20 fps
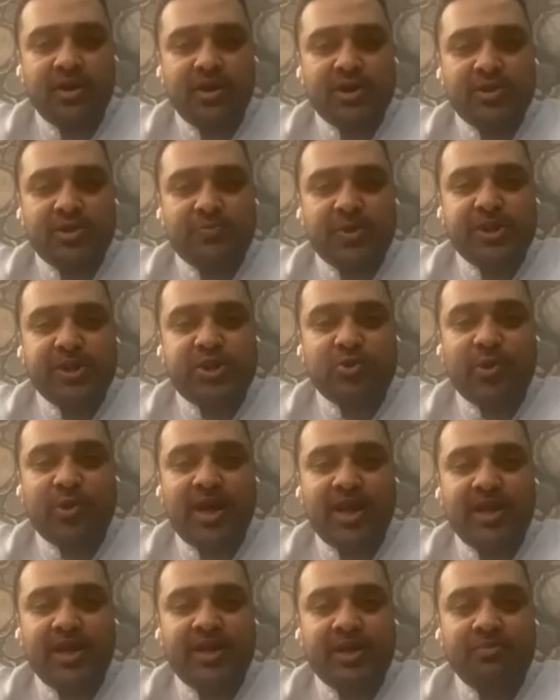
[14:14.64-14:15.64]

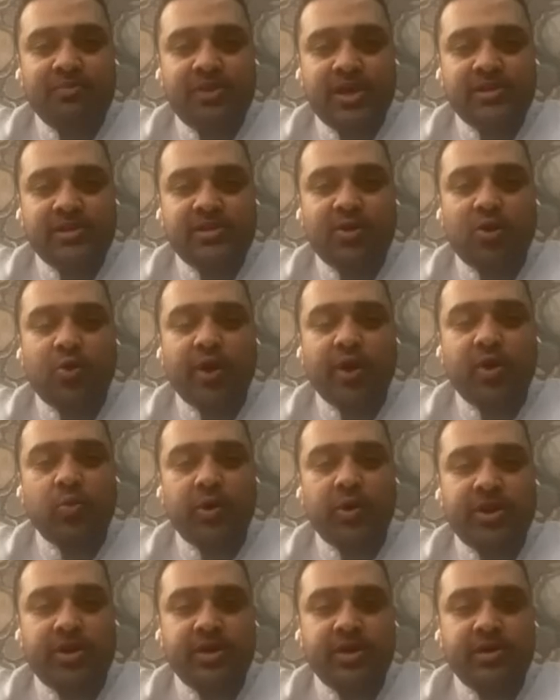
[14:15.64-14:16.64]
Spirituality means going
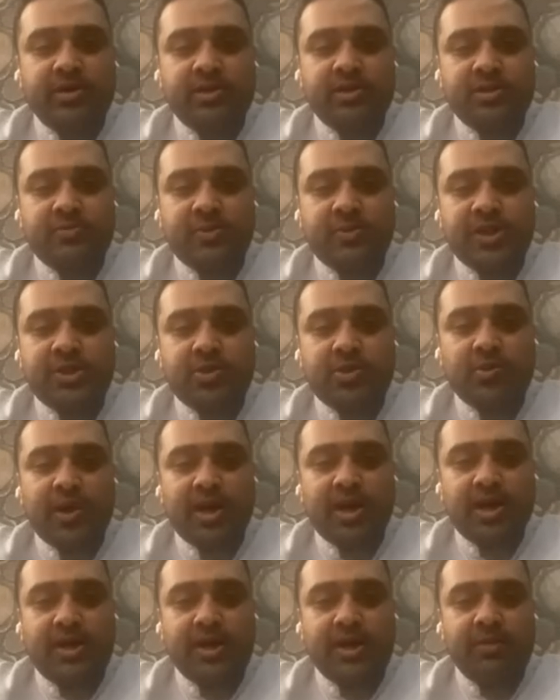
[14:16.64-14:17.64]
within.
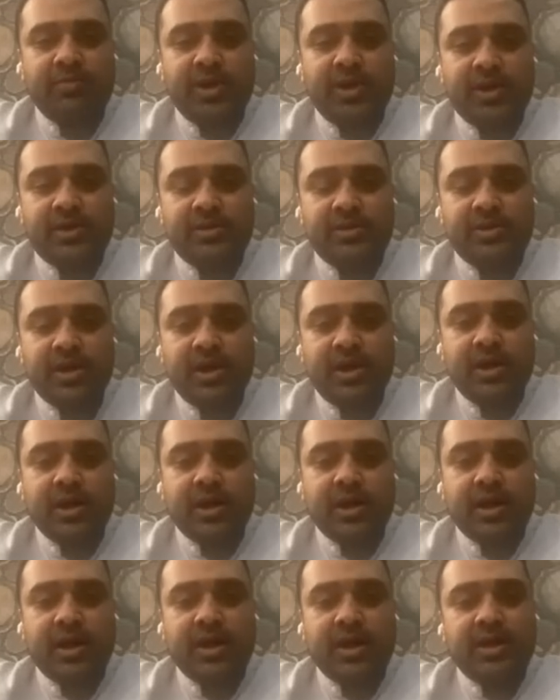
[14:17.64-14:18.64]
Spirituality means
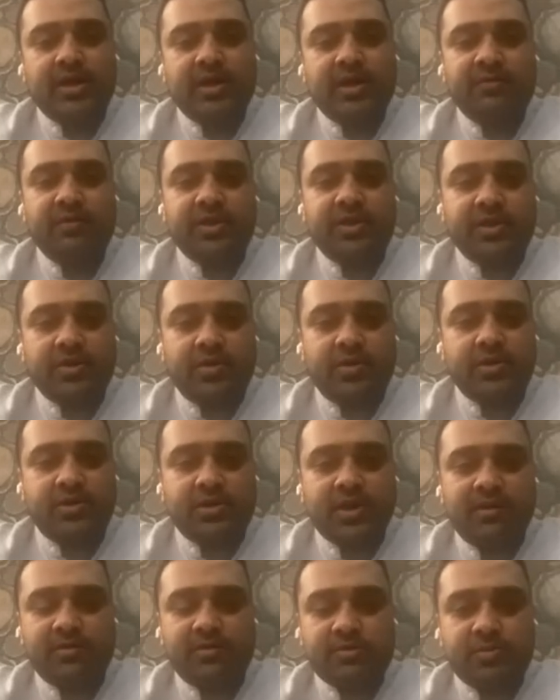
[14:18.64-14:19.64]
connecting with
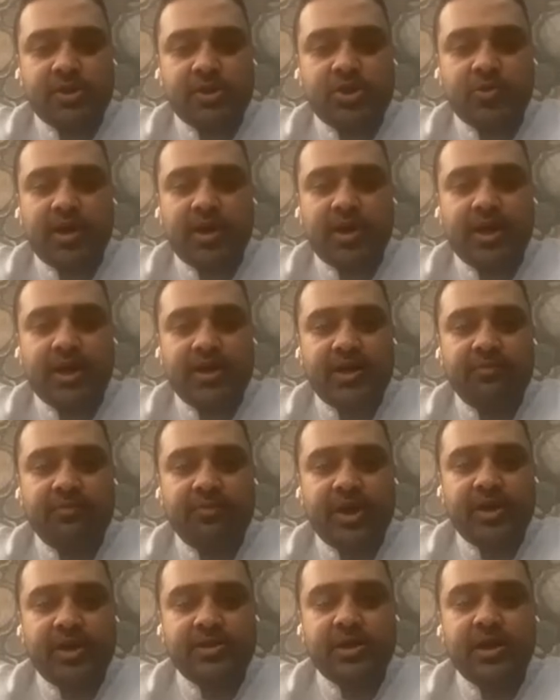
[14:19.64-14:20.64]
yourself. Spirituality
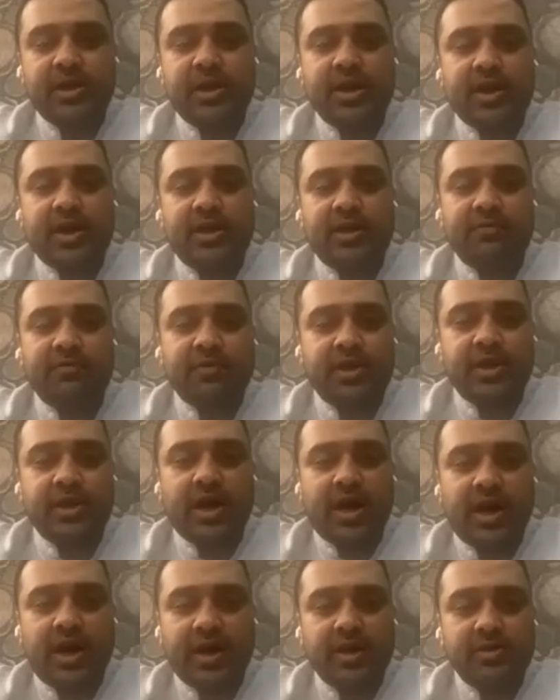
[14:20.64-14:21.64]
means connecting with the
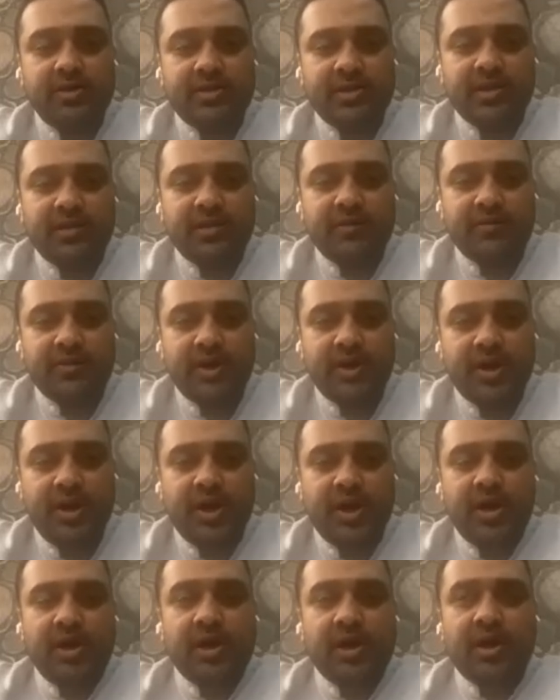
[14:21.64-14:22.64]
higher self.
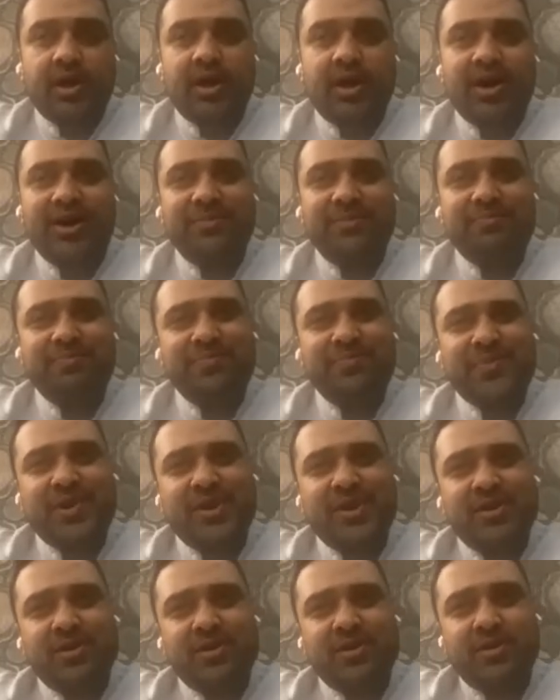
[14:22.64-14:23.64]

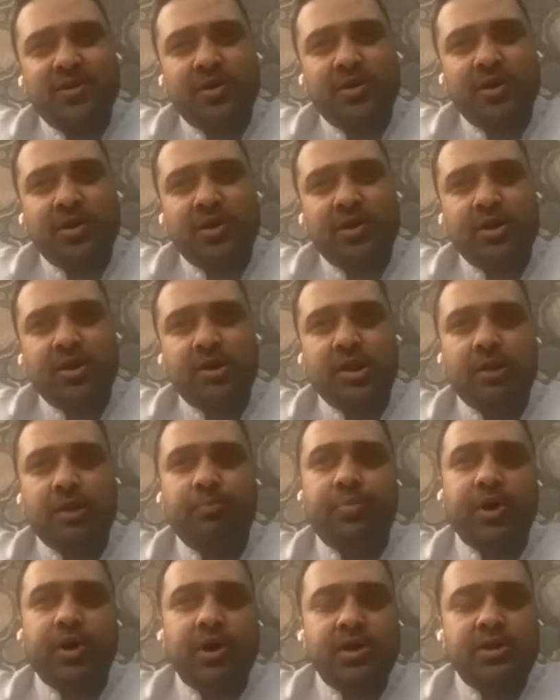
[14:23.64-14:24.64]
The
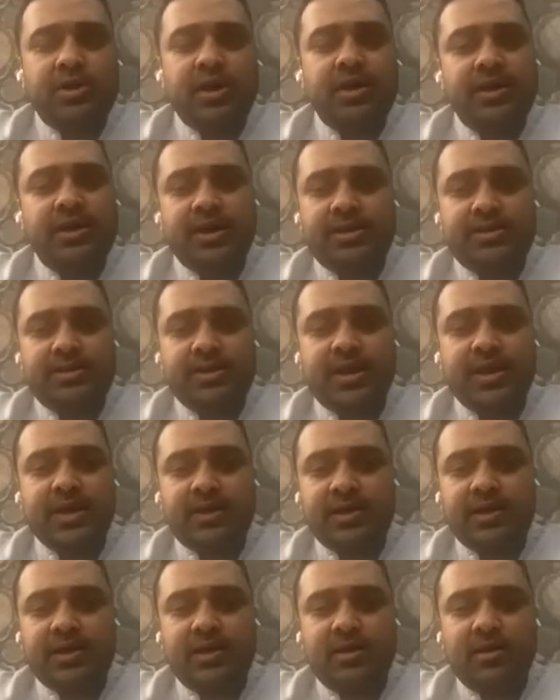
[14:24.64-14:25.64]
birth and death
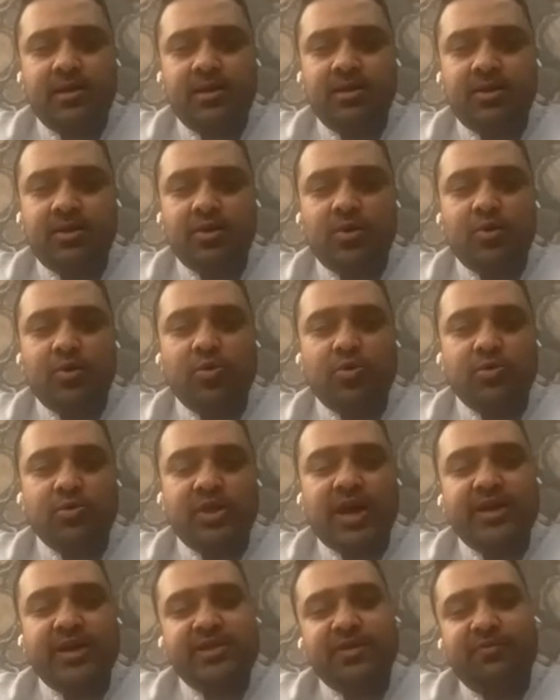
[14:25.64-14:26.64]
cycle, oh,
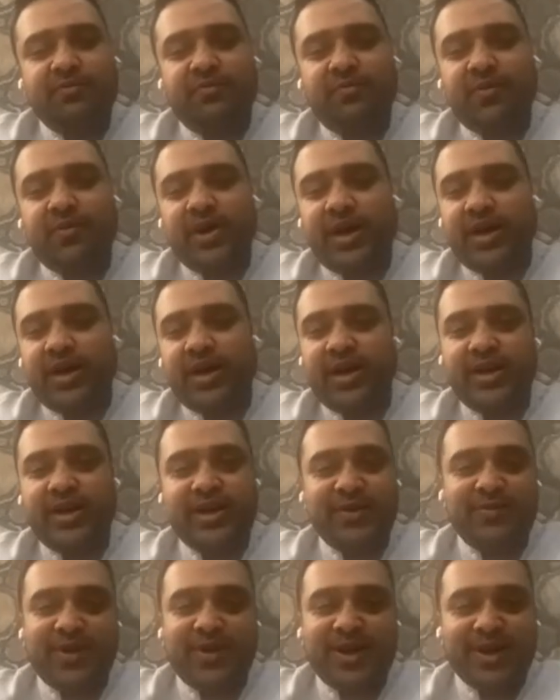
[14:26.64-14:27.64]
that's a
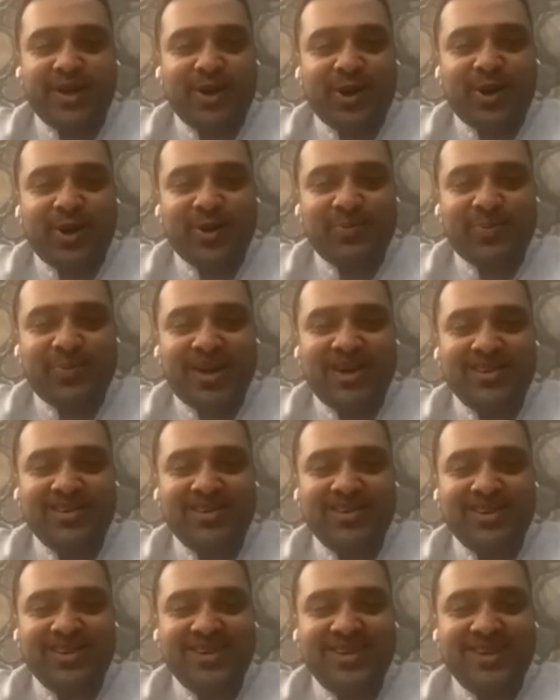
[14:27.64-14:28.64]
very, very long path.
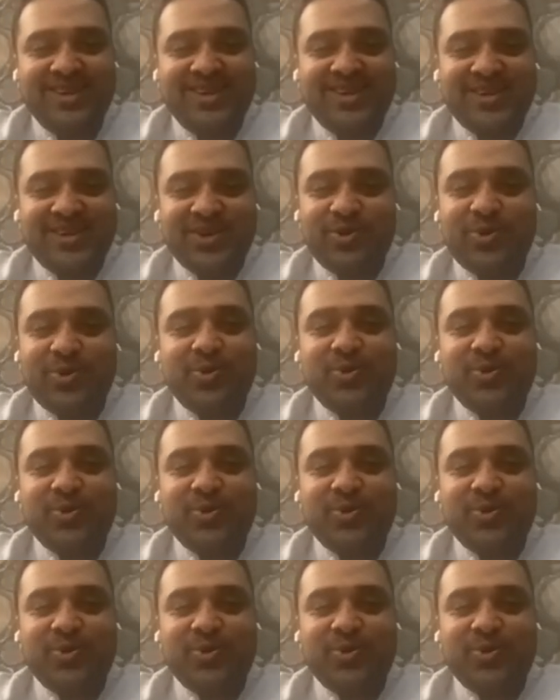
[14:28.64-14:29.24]
You don't...